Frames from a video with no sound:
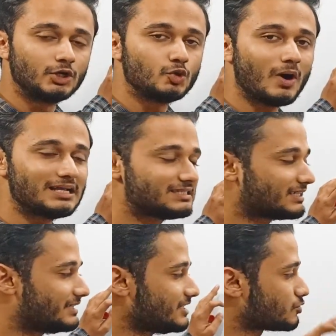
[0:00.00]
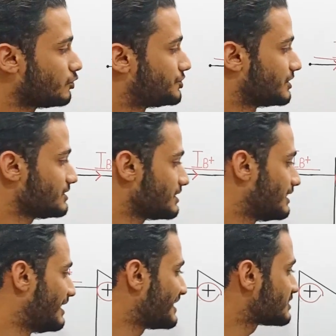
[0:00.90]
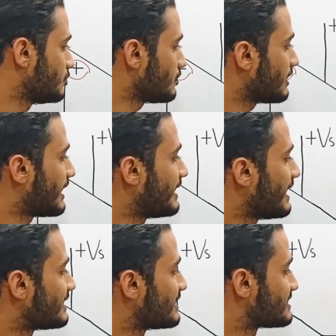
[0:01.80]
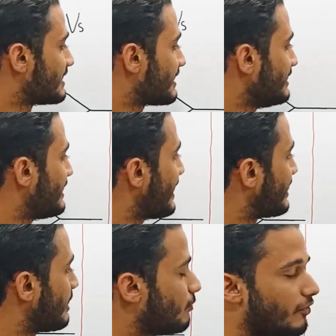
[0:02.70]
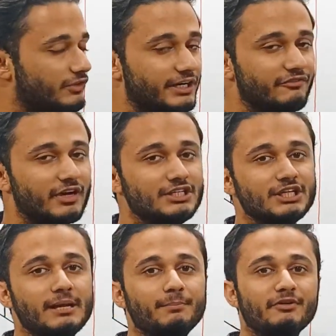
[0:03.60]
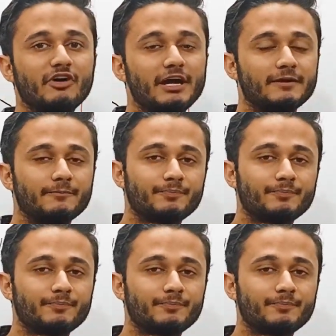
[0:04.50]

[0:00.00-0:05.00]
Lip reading: To answer these questions, let's look again at the circuit diagram of the differential amplifier.